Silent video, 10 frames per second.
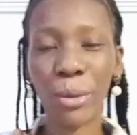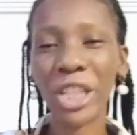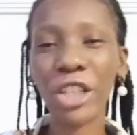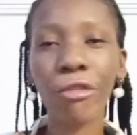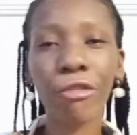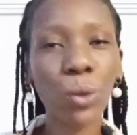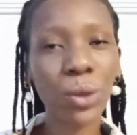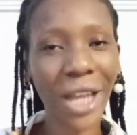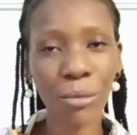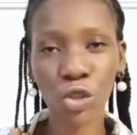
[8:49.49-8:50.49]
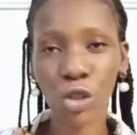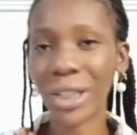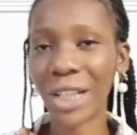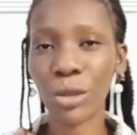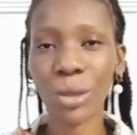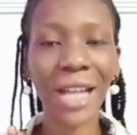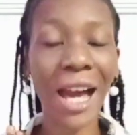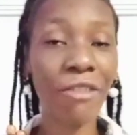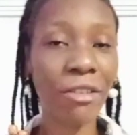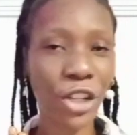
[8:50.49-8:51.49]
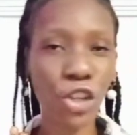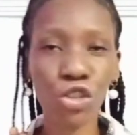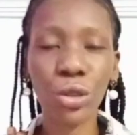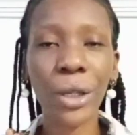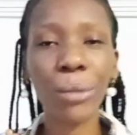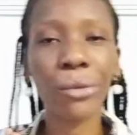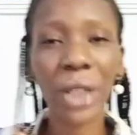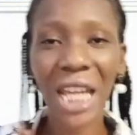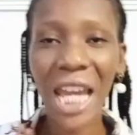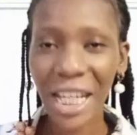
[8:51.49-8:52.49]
being a full-time job that doesn't have a vacation or a break,